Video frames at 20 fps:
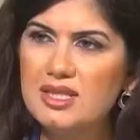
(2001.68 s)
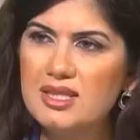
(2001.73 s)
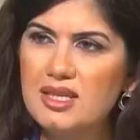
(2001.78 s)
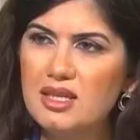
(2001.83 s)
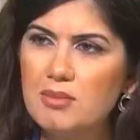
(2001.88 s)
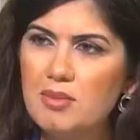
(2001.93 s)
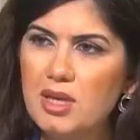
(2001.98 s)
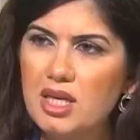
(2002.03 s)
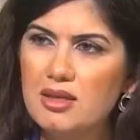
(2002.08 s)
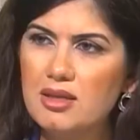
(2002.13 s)

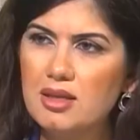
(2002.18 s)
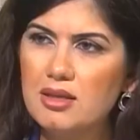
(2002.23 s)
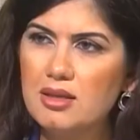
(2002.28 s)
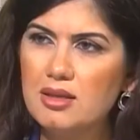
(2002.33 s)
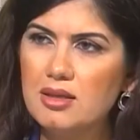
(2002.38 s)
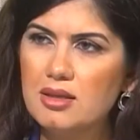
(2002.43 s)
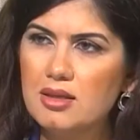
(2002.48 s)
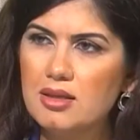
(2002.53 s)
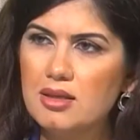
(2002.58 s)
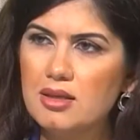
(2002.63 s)
not bad that
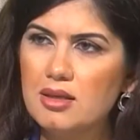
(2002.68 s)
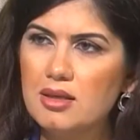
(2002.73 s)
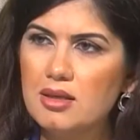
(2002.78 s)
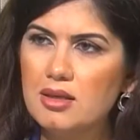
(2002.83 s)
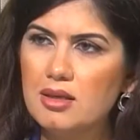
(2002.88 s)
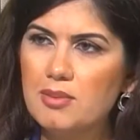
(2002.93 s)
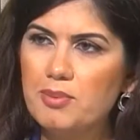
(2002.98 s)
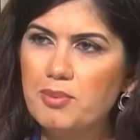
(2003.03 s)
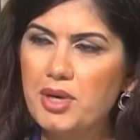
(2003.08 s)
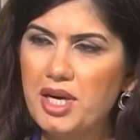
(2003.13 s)

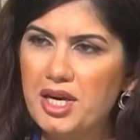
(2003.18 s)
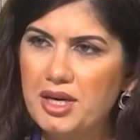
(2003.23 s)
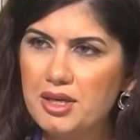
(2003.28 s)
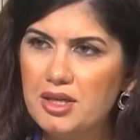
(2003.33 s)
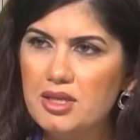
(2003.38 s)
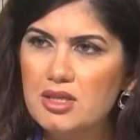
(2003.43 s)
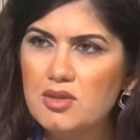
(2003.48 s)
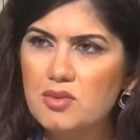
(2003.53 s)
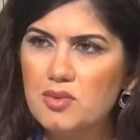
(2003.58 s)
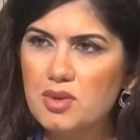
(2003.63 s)
the
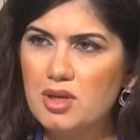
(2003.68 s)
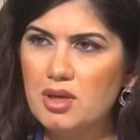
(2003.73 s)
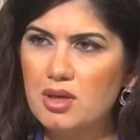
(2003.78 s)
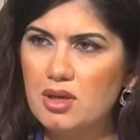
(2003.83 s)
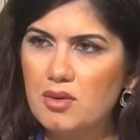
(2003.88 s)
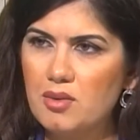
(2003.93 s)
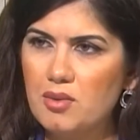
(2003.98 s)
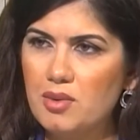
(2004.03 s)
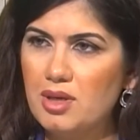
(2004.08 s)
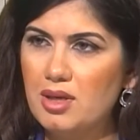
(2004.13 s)
parents,
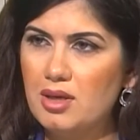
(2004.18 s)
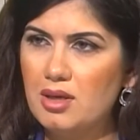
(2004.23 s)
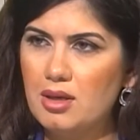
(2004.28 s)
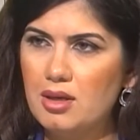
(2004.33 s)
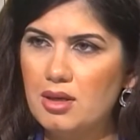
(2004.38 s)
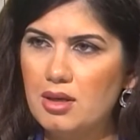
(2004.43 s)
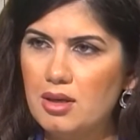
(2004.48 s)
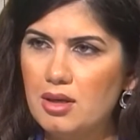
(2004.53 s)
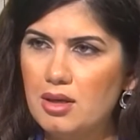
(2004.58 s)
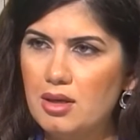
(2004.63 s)

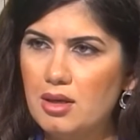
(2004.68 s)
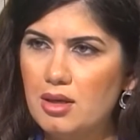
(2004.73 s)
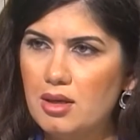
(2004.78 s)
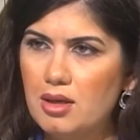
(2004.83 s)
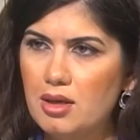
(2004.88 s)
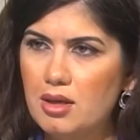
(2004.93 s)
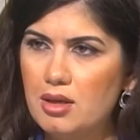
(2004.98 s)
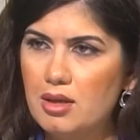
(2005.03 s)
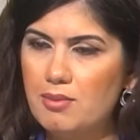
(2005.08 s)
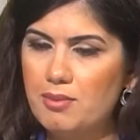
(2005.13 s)

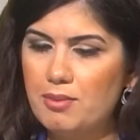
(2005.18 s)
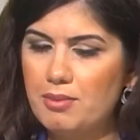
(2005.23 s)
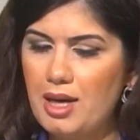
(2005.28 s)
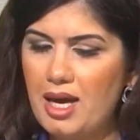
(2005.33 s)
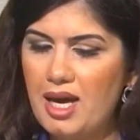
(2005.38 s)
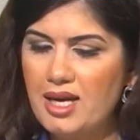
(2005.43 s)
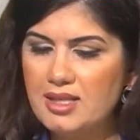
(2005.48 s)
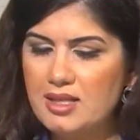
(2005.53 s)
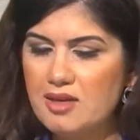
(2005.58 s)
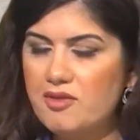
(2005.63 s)
we
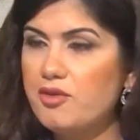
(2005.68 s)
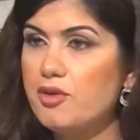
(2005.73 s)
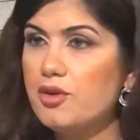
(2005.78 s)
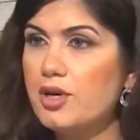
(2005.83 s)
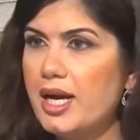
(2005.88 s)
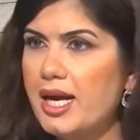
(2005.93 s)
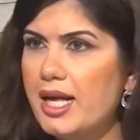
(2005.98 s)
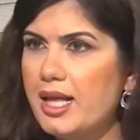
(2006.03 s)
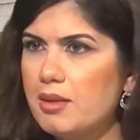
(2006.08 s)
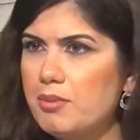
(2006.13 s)
ask for
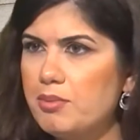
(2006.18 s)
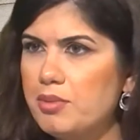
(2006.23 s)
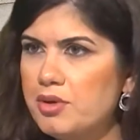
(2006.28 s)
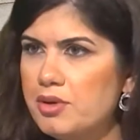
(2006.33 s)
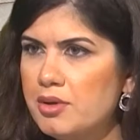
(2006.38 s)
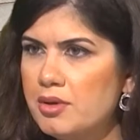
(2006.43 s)
help.